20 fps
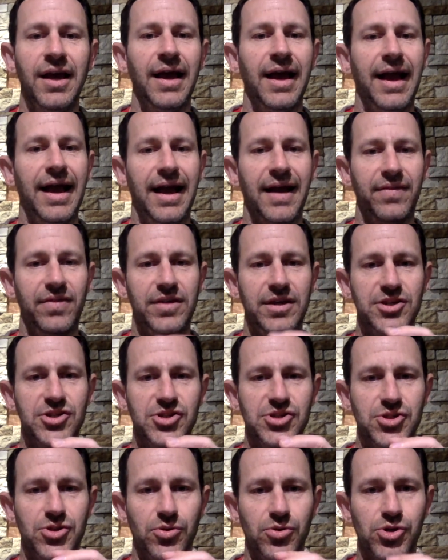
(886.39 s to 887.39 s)
And these
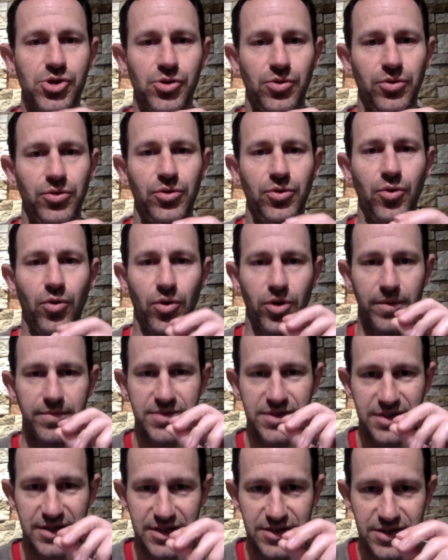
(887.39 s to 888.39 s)
social norms,
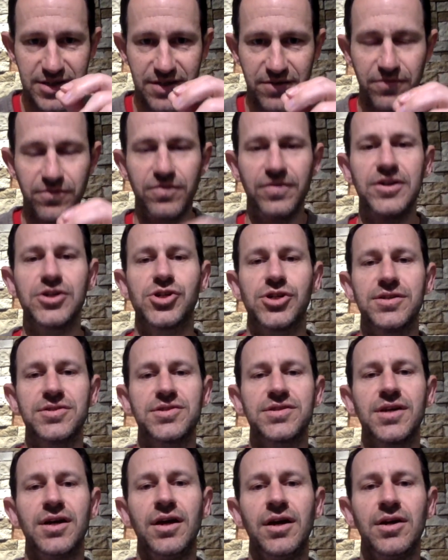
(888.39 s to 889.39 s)
these
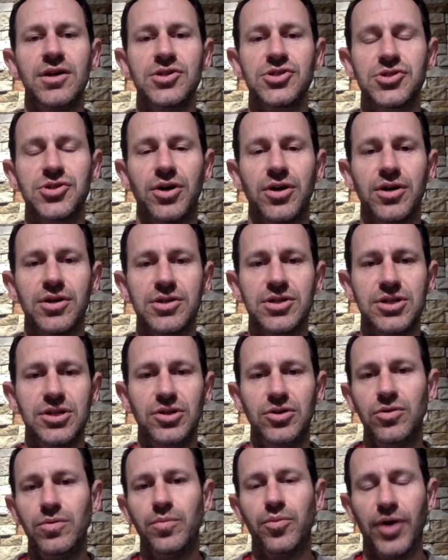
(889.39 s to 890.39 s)
divisions, start
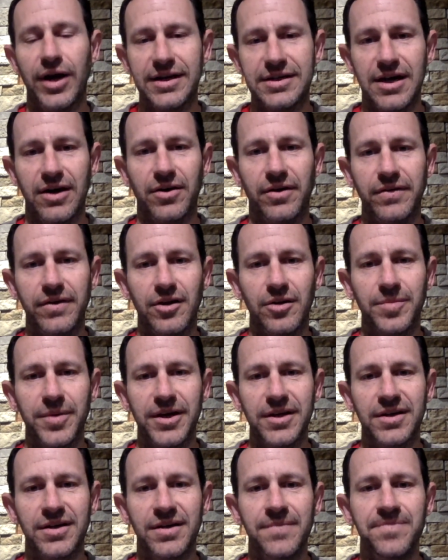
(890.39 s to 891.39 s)
to break down a little
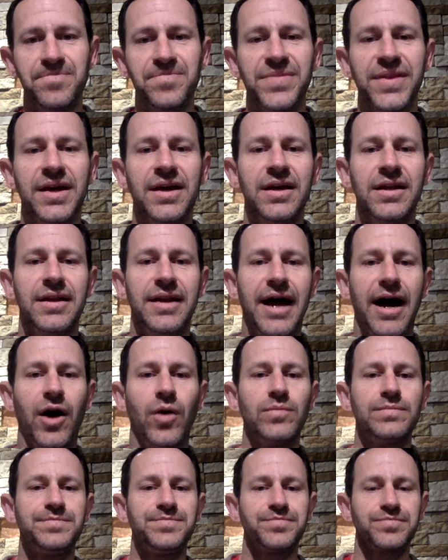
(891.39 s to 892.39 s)
bit.
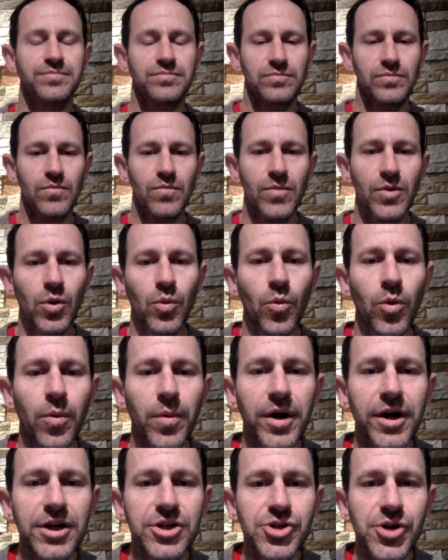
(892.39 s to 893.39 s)
Now, what we're
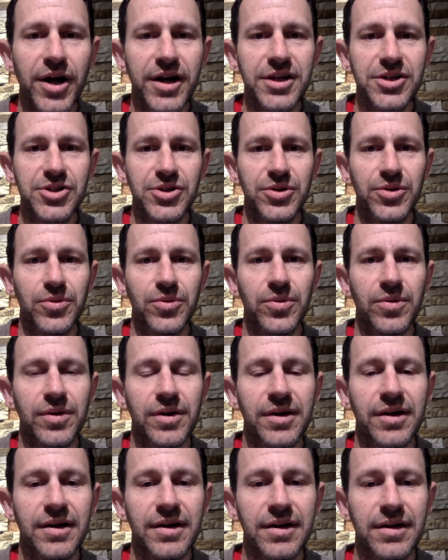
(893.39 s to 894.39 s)
going to try to do
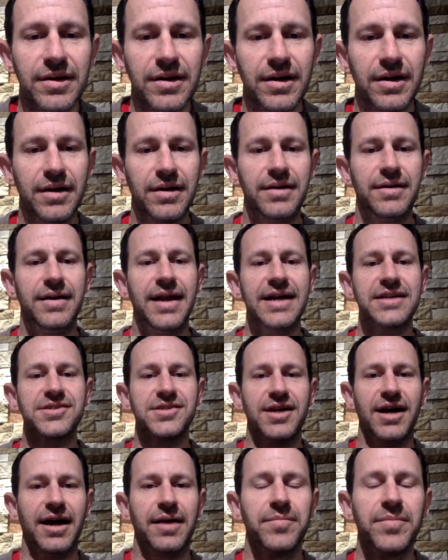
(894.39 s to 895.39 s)
next
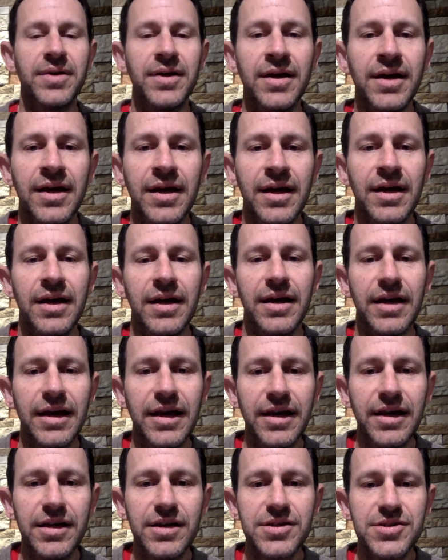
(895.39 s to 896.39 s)
time
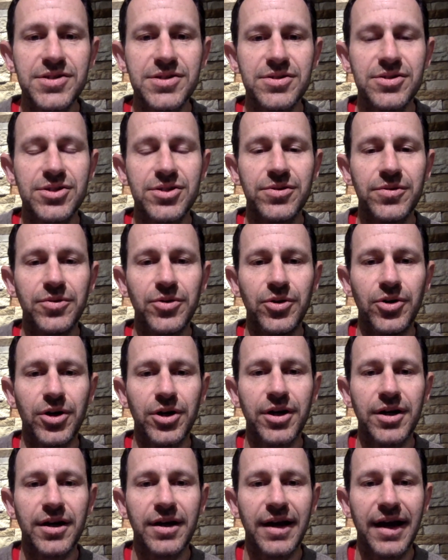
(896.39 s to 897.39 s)
is to
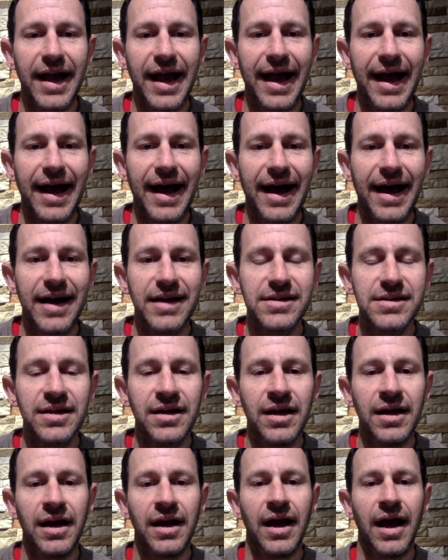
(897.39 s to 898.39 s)
look at
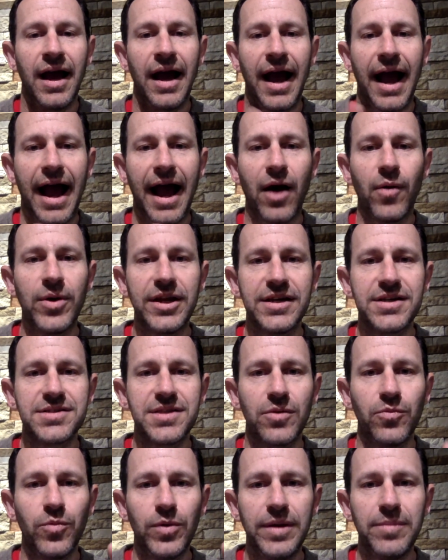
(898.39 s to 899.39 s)
how it is
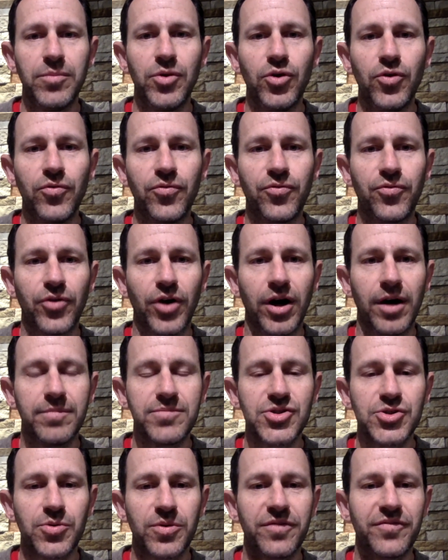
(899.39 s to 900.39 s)
that we move from
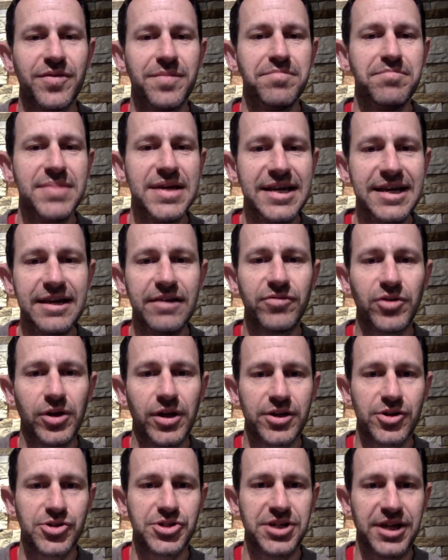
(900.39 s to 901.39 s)
sort of a medieval
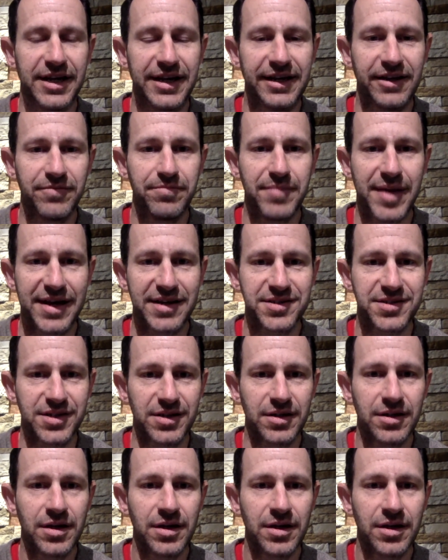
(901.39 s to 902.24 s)
understanding of medicine,